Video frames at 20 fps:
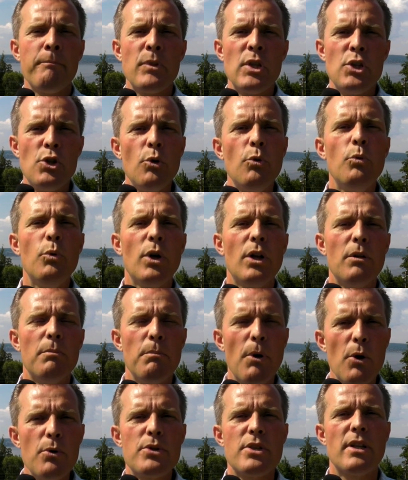you will
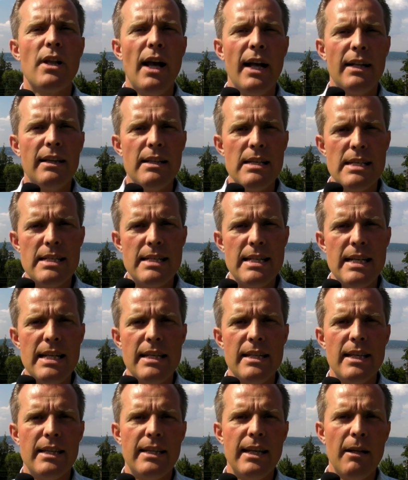most likely
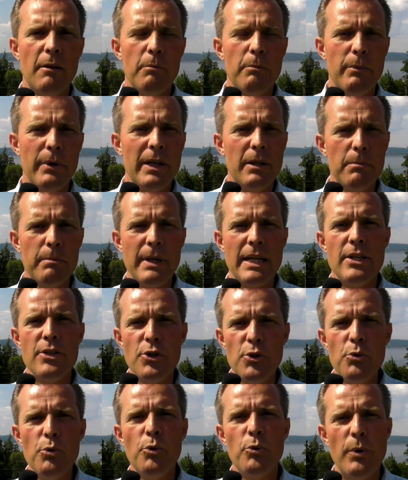see that there will be
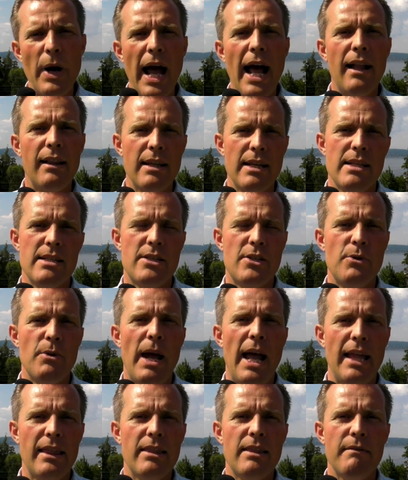new rallies
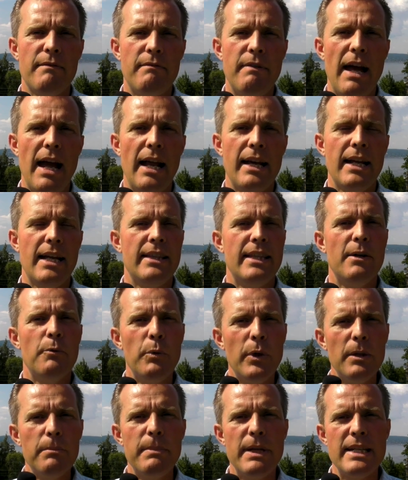to end the Fed, and there
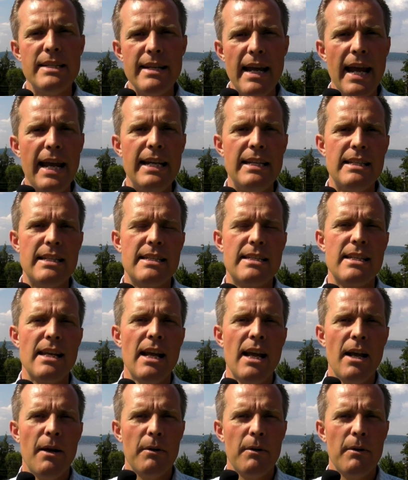will be dates